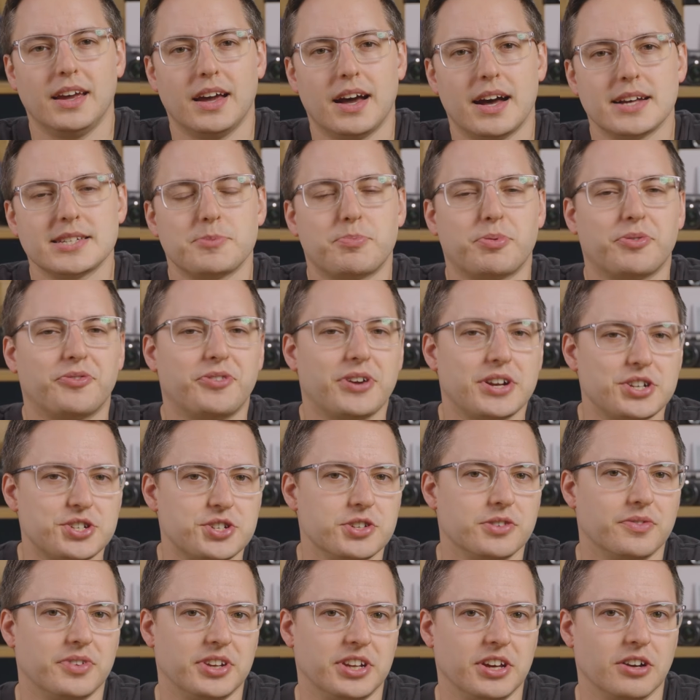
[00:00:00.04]
As a
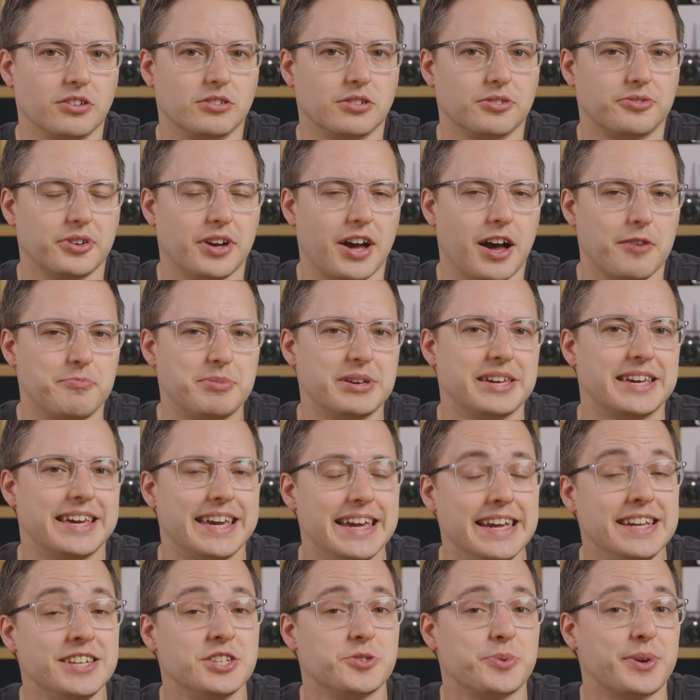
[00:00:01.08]
professional videographer, I've been
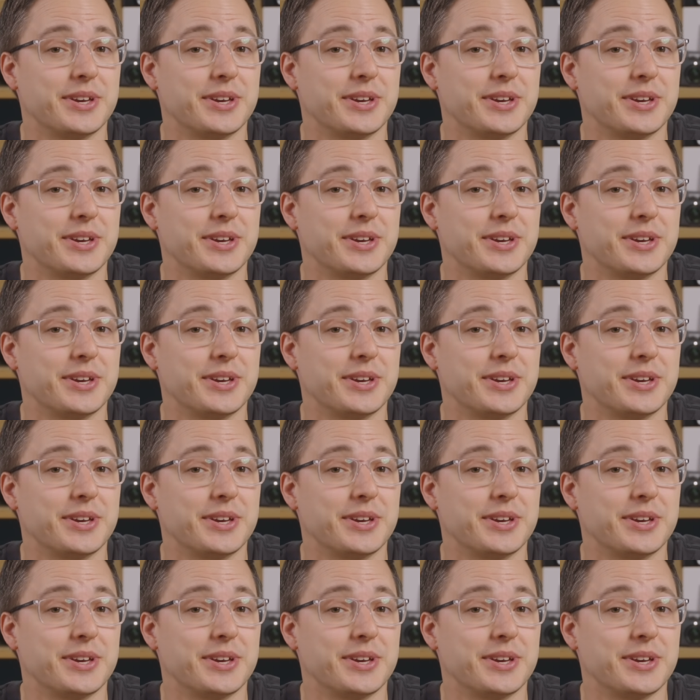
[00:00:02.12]
keen to